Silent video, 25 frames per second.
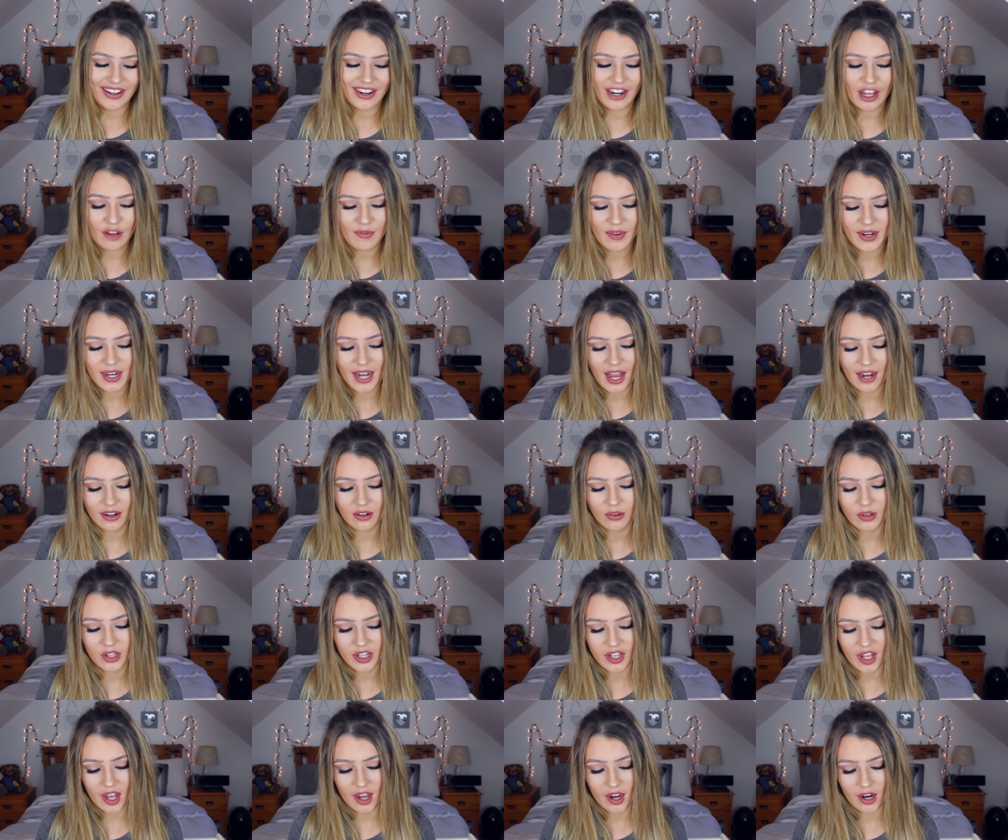Then I have a
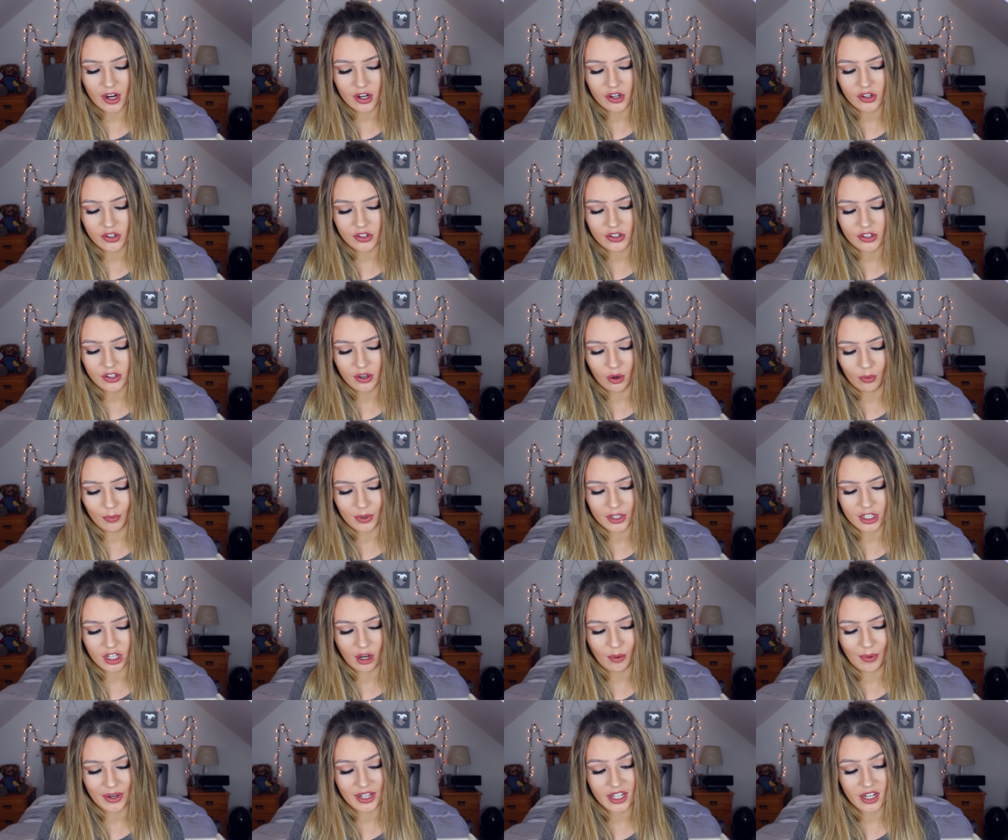Nando's card,
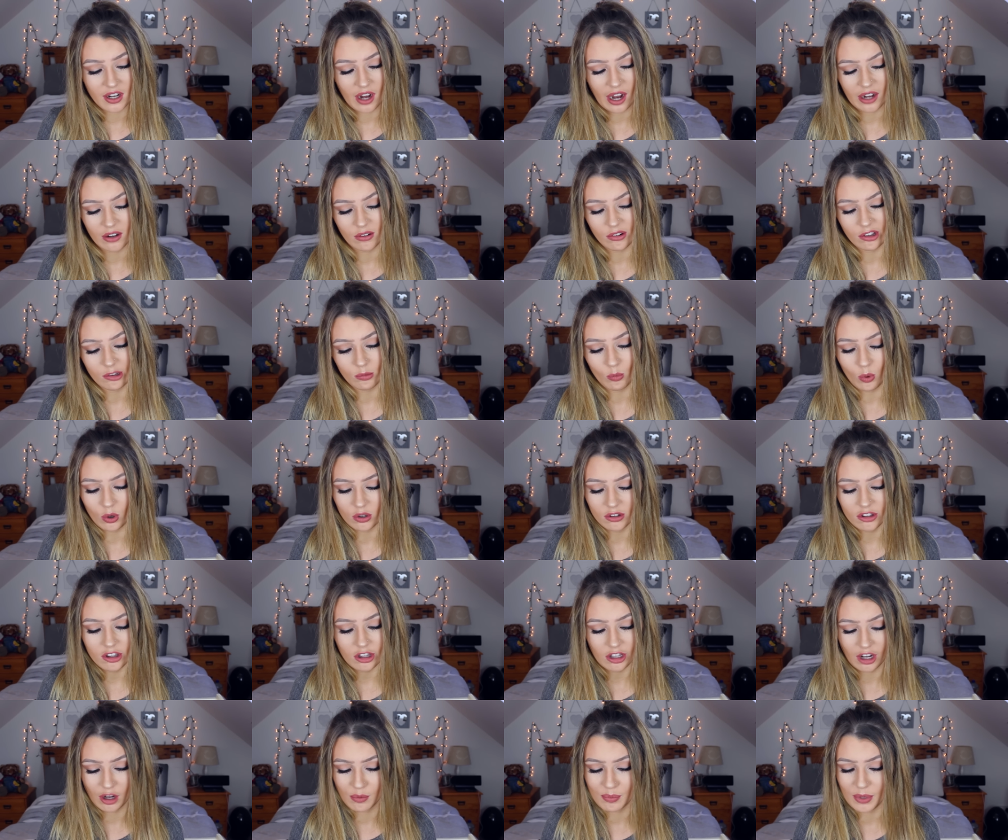which I went to Nando's
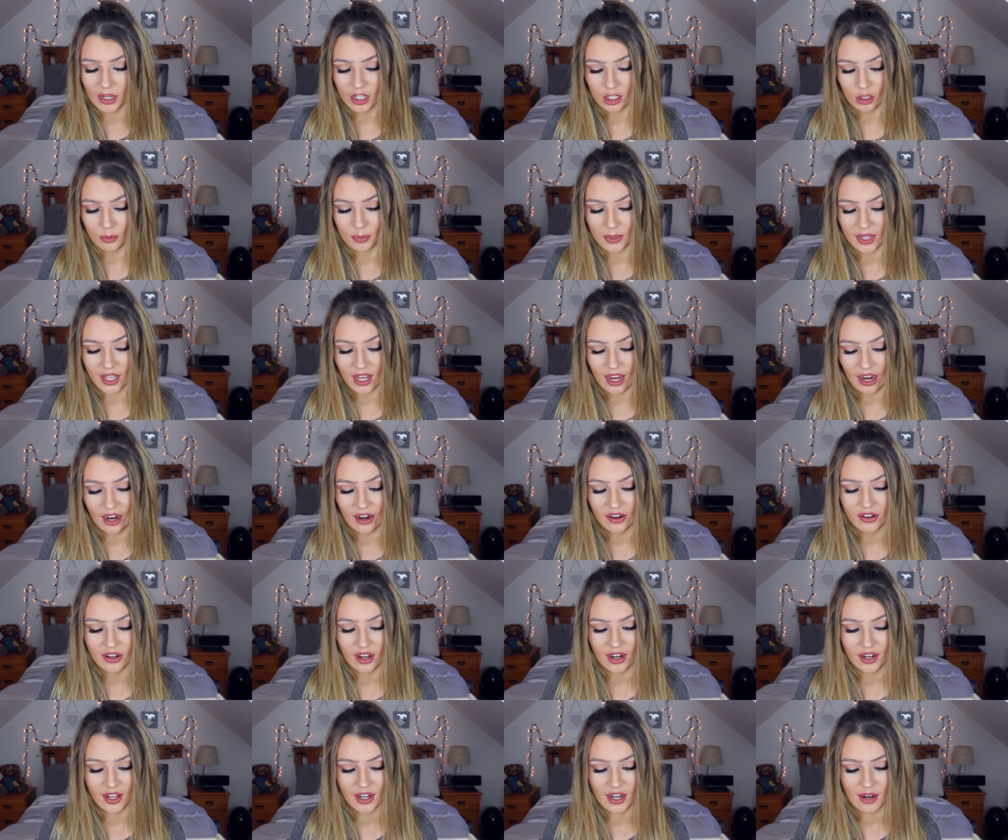once and picked up a
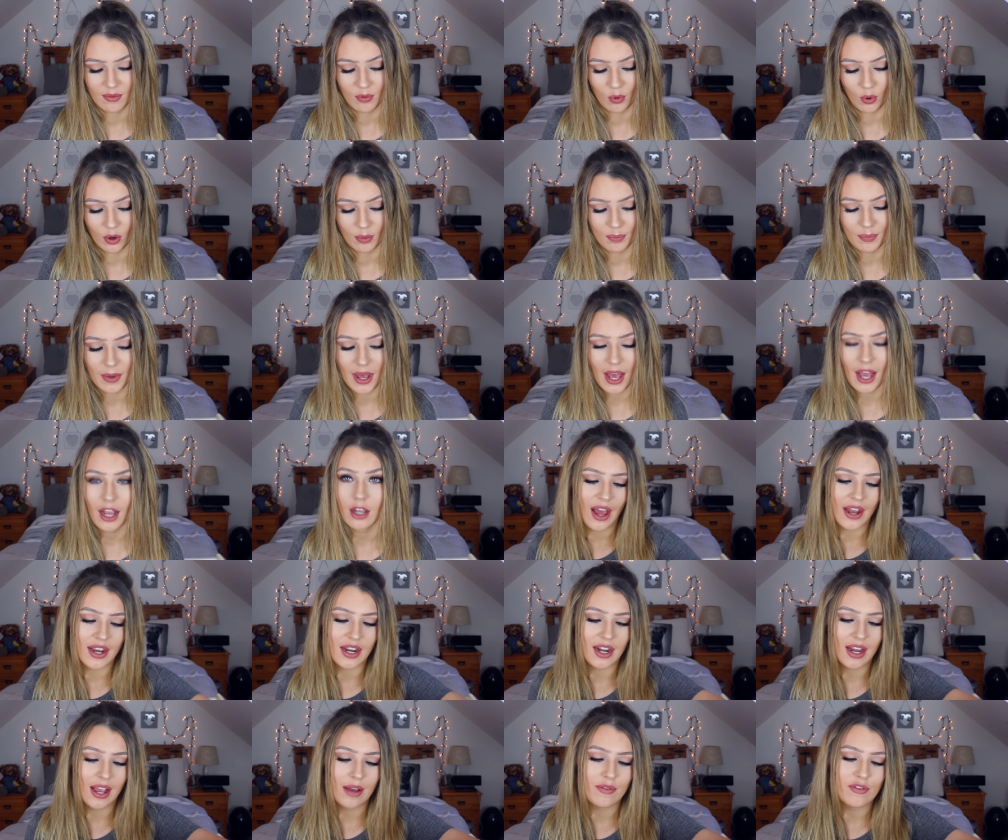card and I never went back.
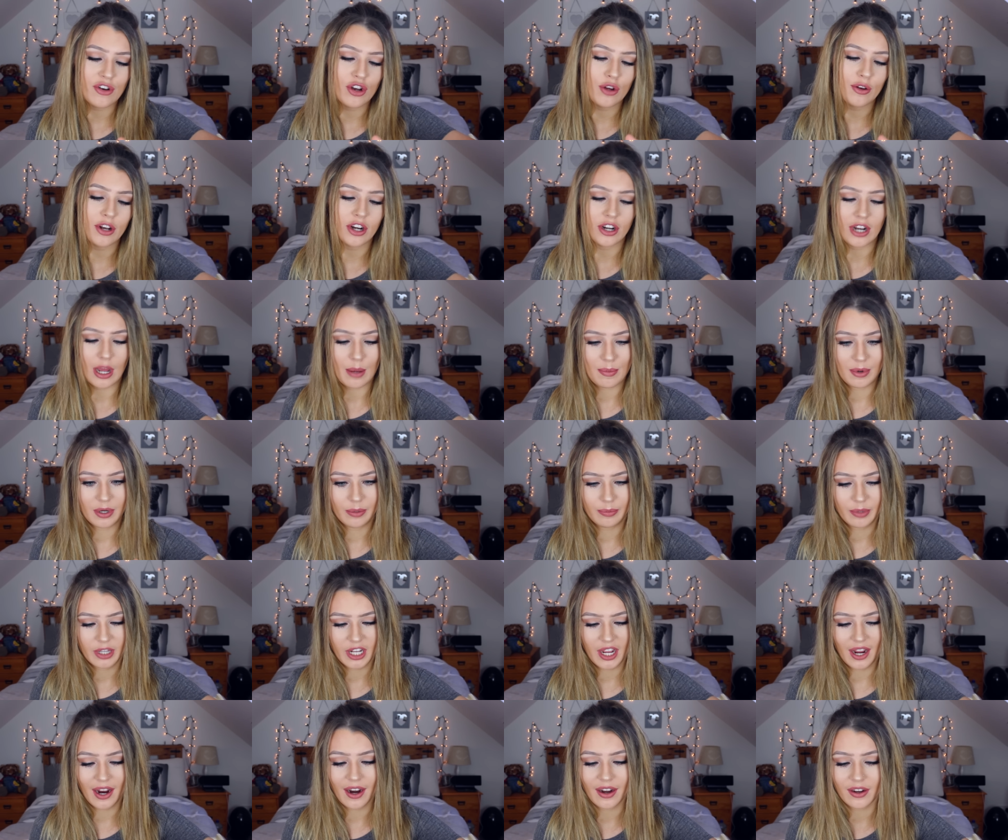And then I have another
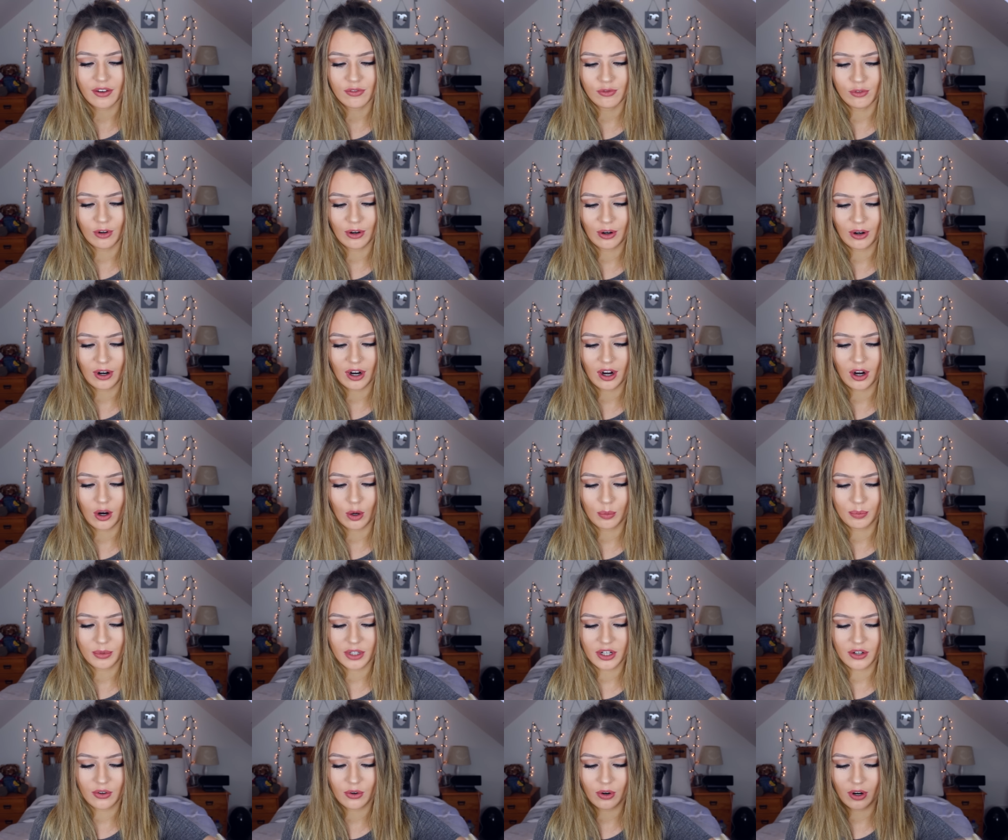Debenhams card for
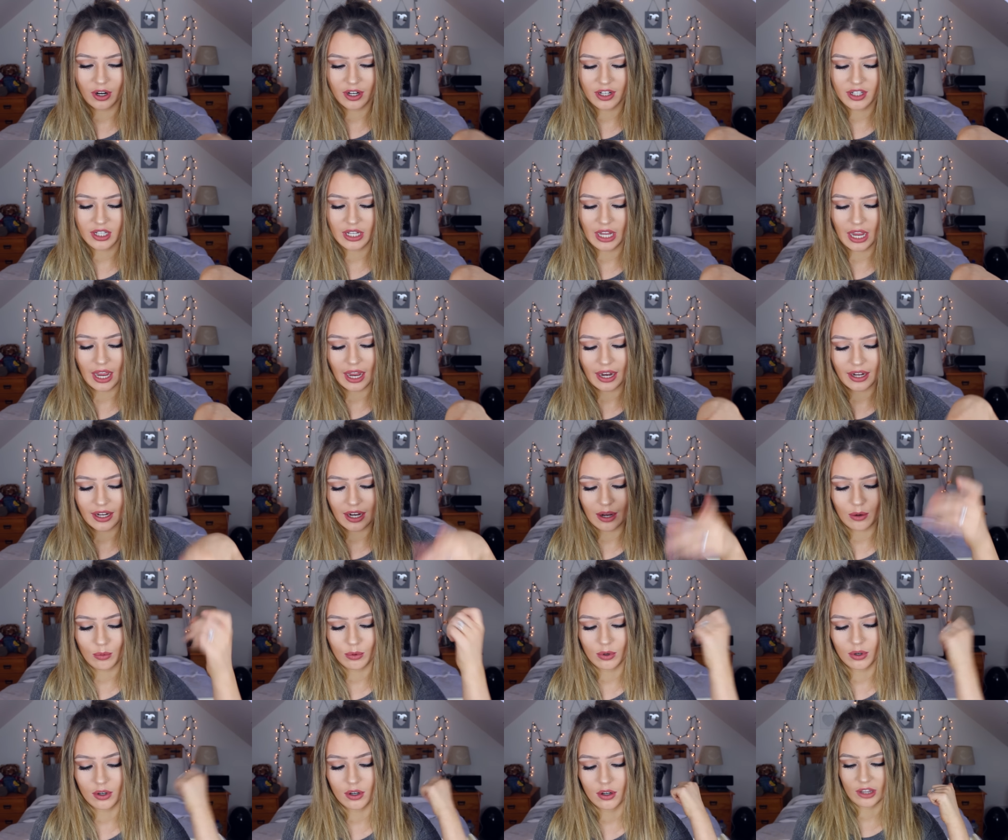up the north, and
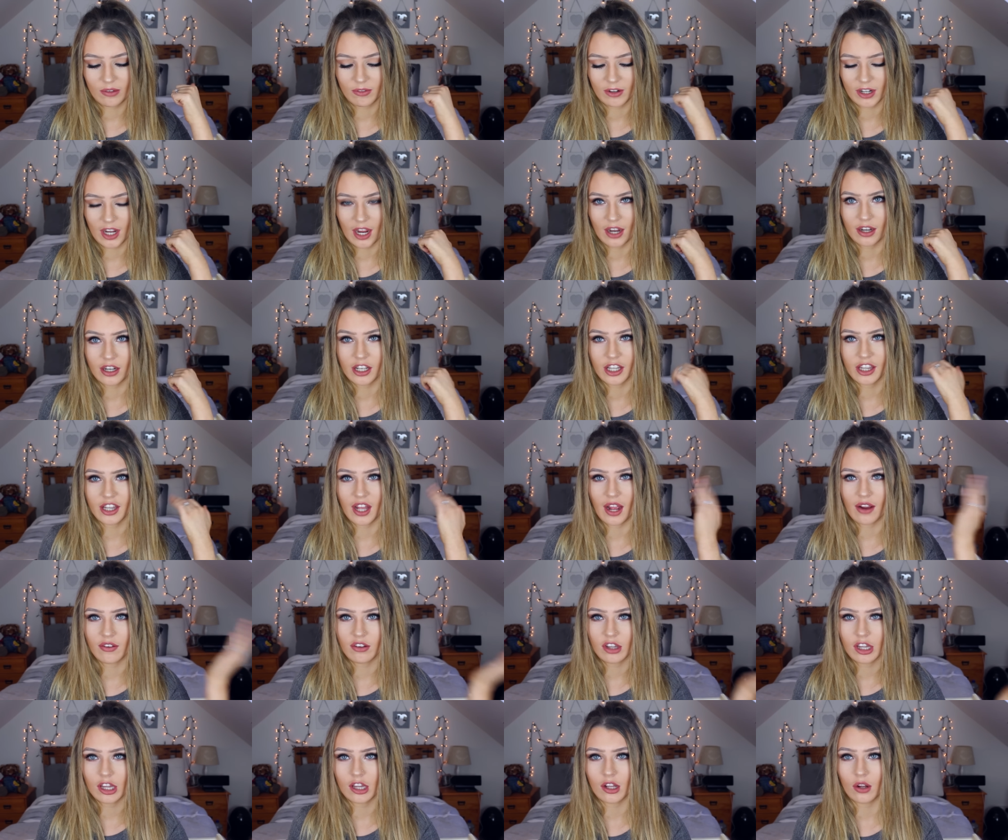that one's for down the
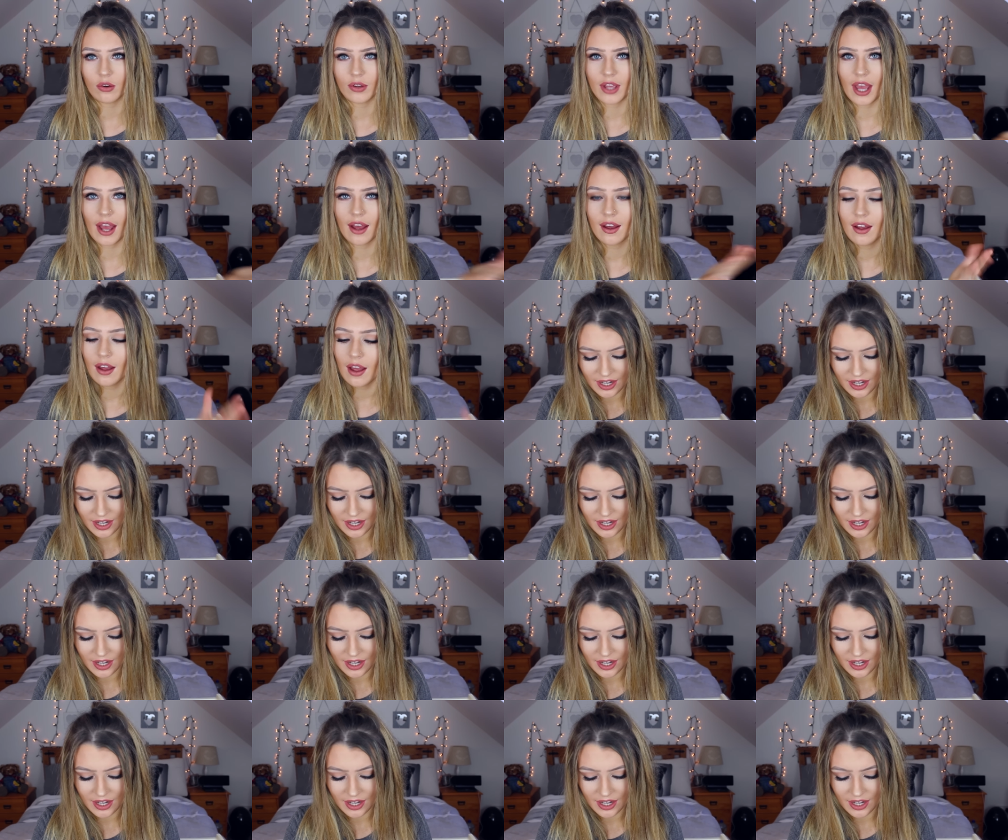south, so yeah.